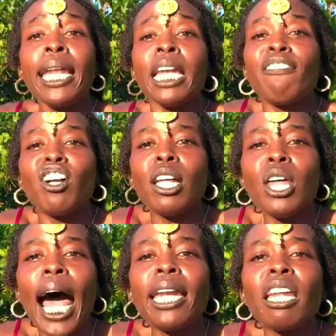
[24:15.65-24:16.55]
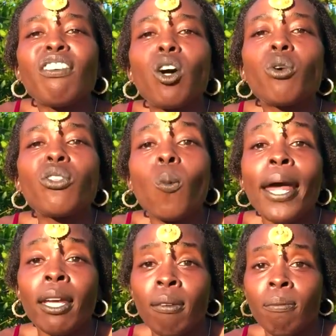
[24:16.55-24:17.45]
didn't even go to the
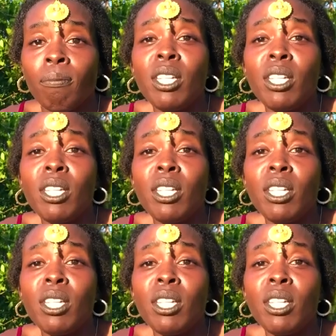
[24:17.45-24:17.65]
wedding.